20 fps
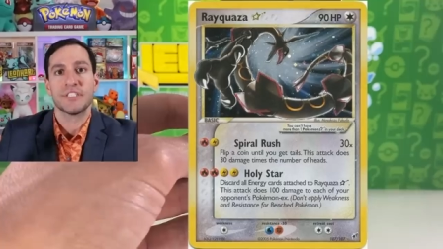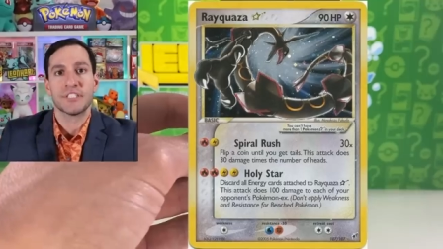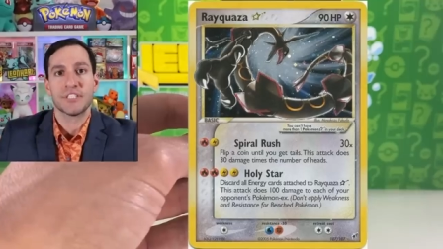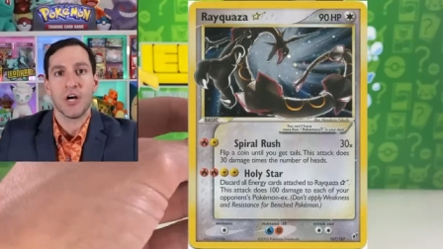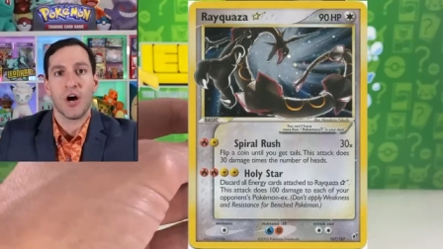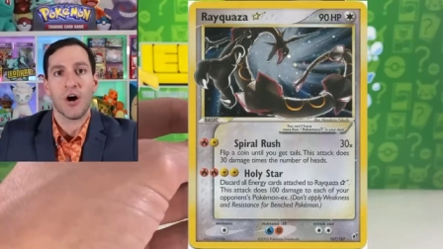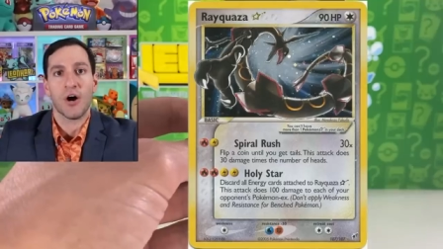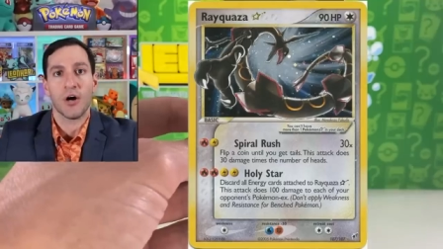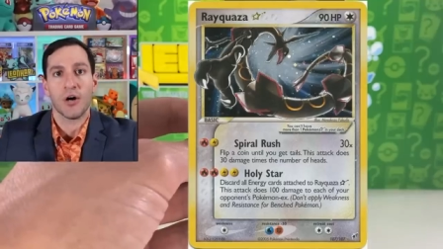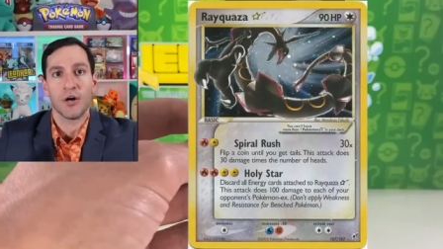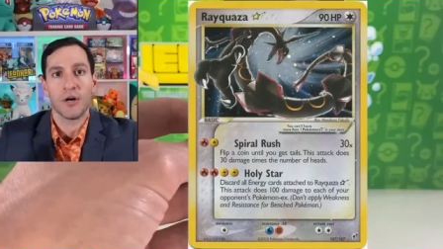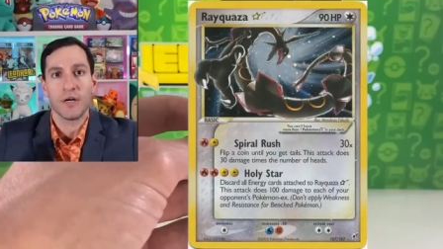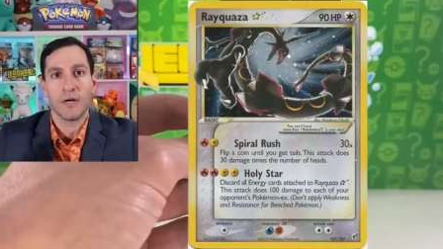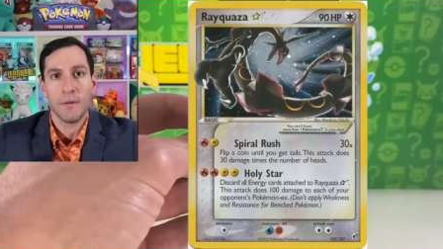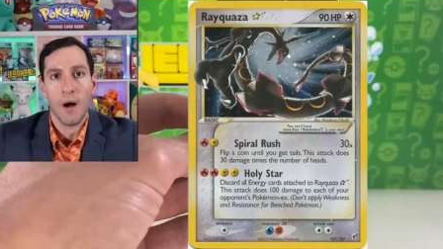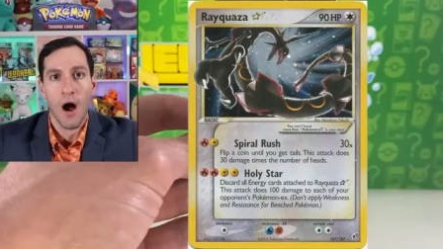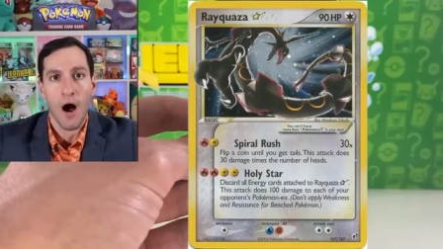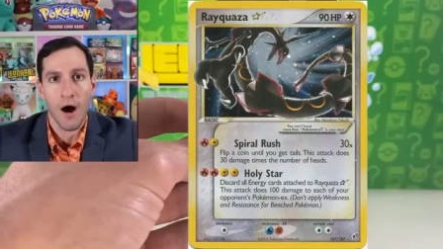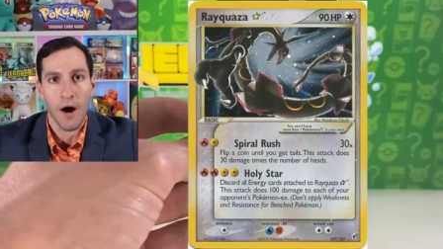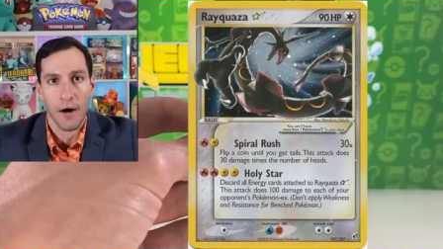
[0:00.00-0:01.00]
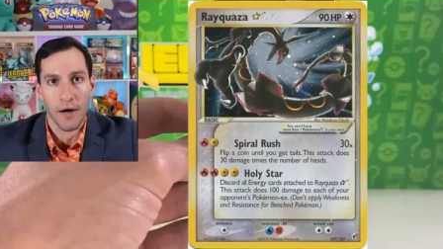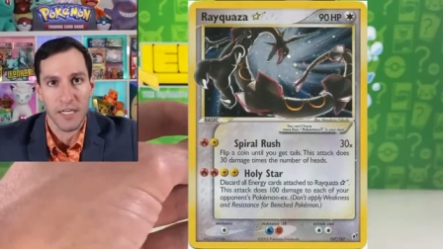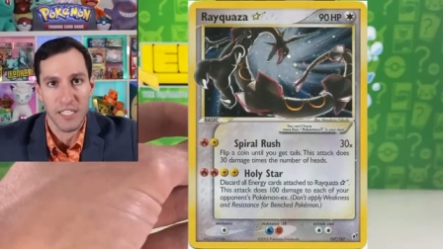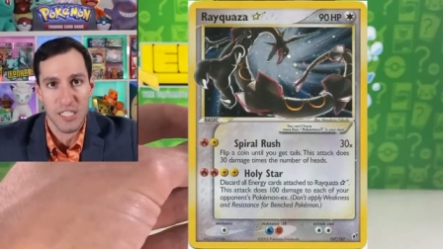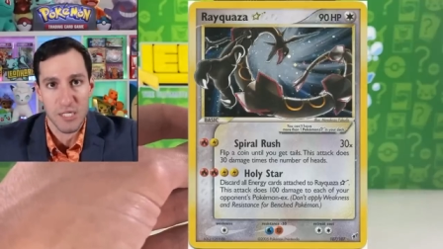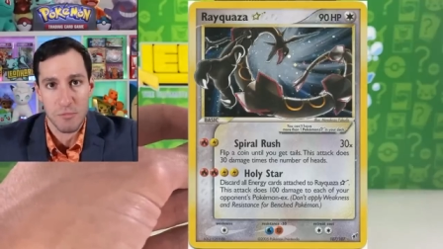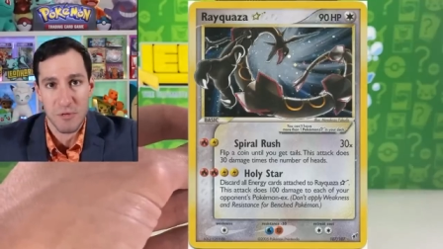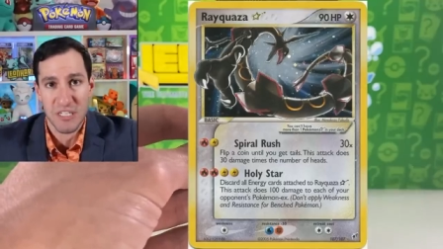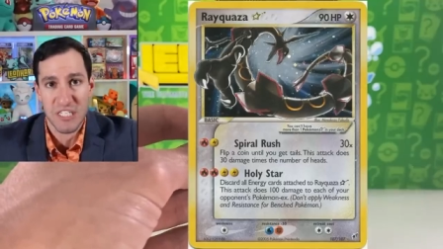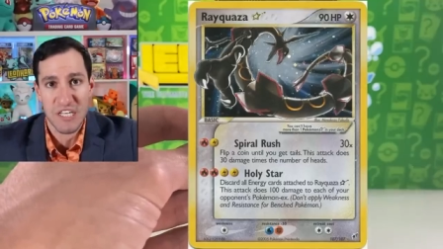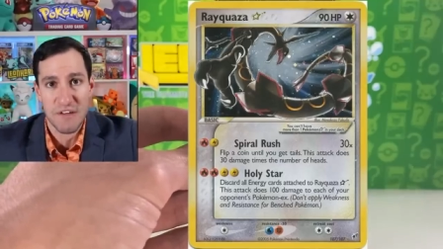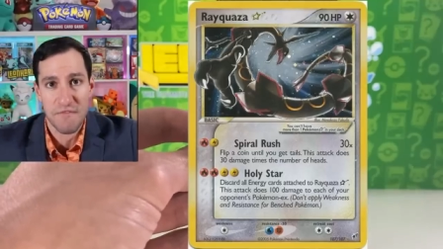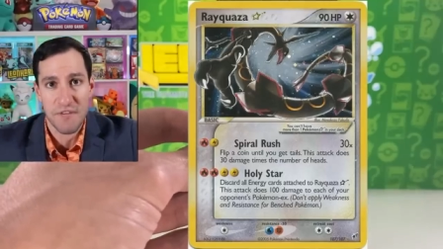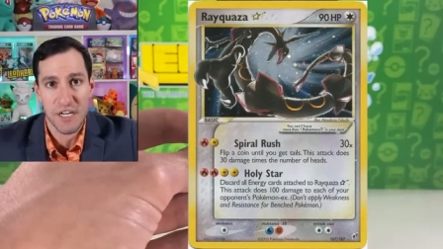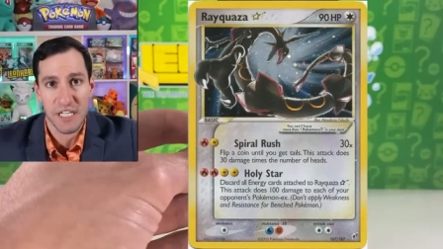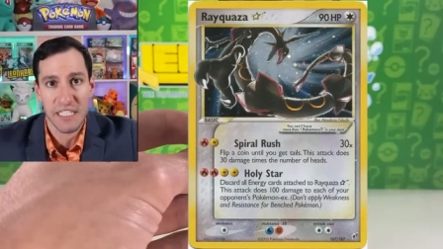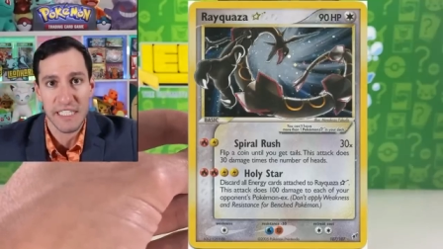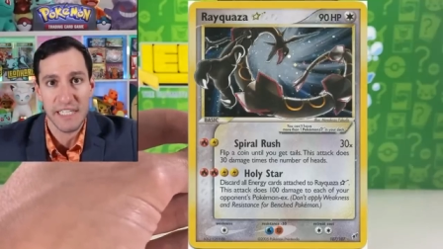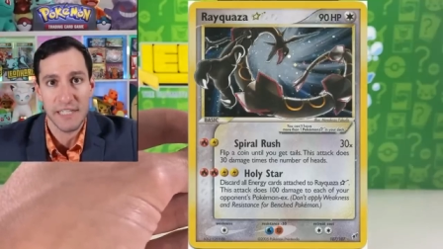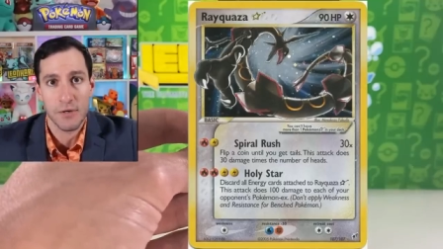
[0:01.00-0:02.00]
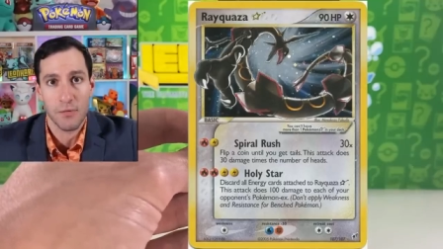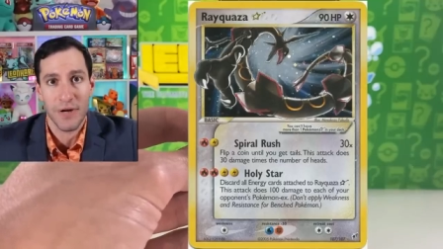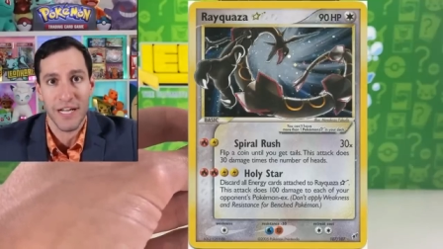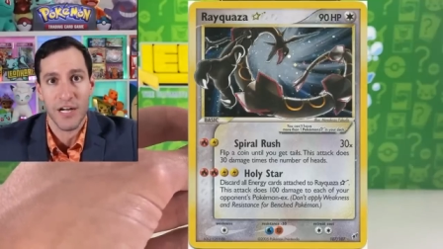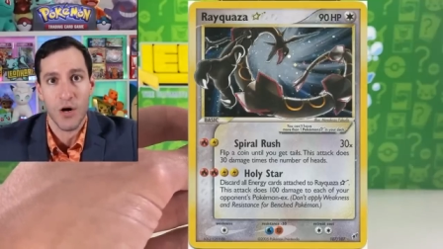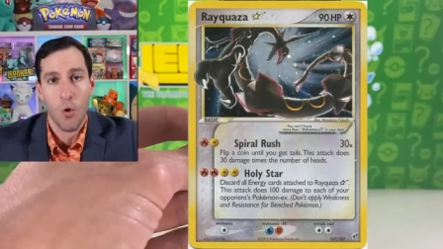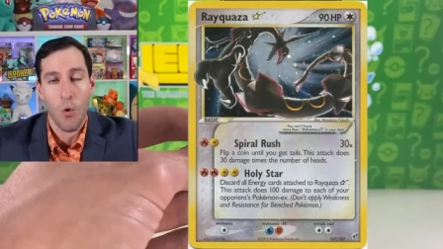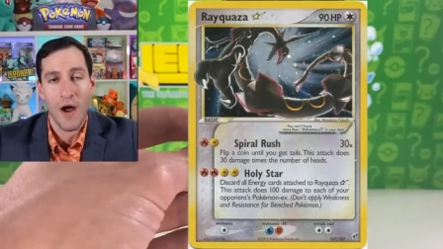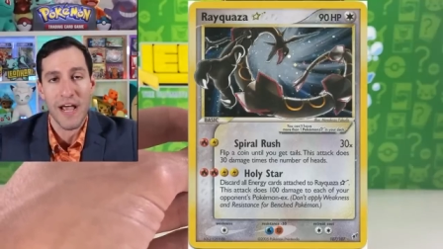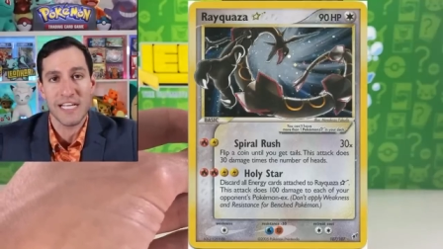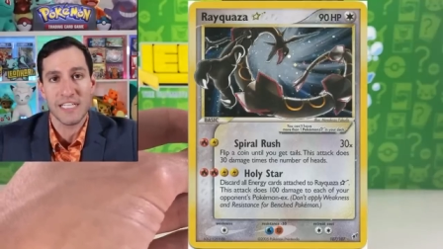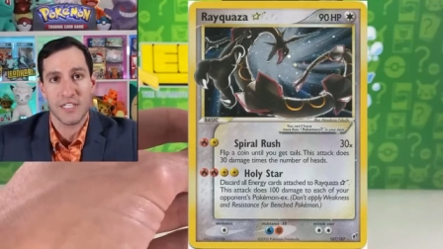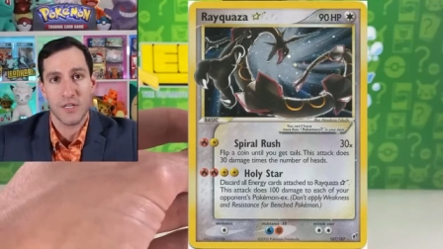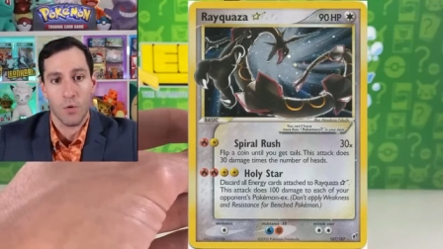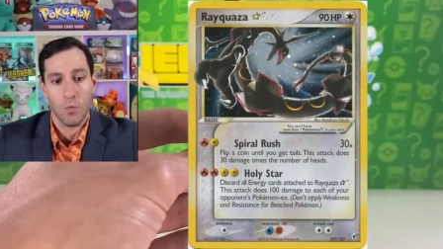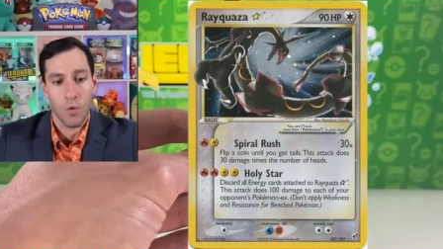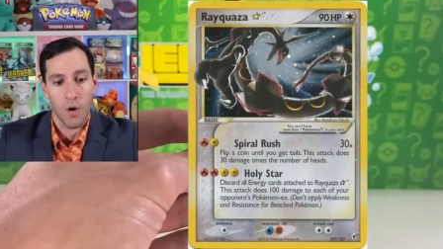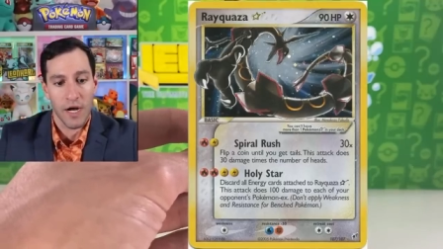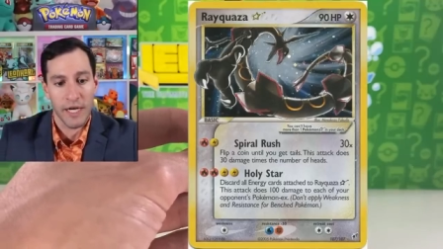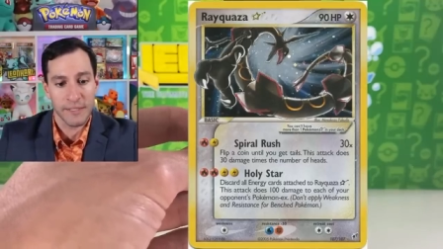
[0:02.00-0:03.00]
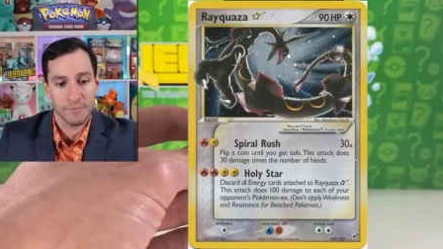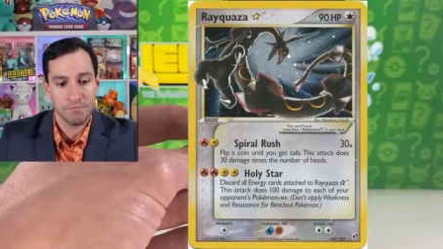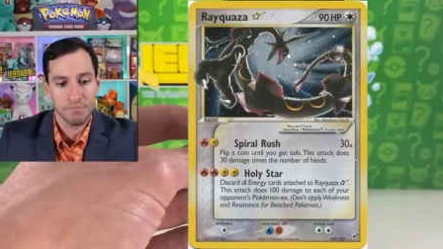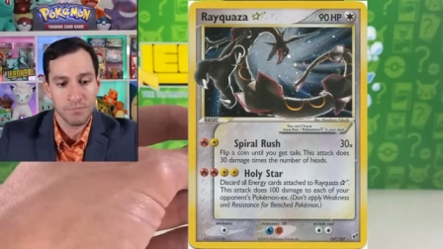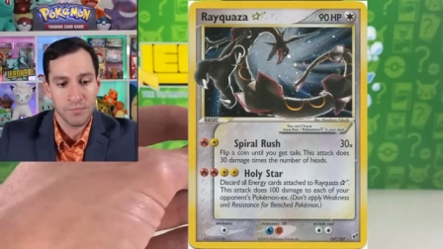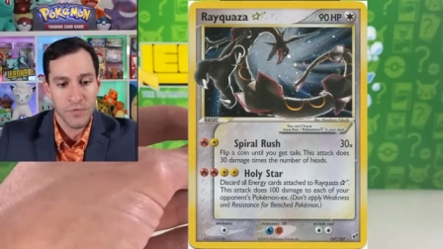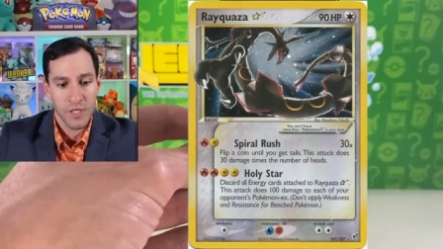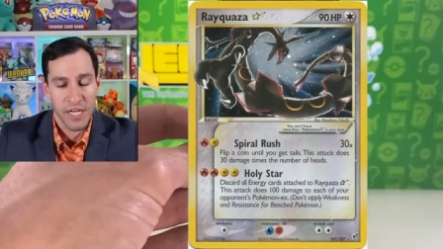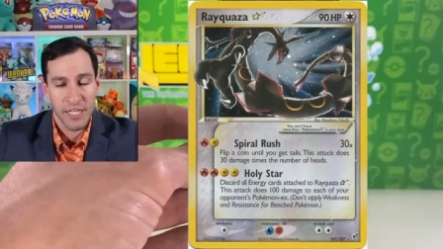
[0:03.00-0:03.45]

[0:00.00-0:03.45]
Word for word: Star card, specifically the Rayquaza one,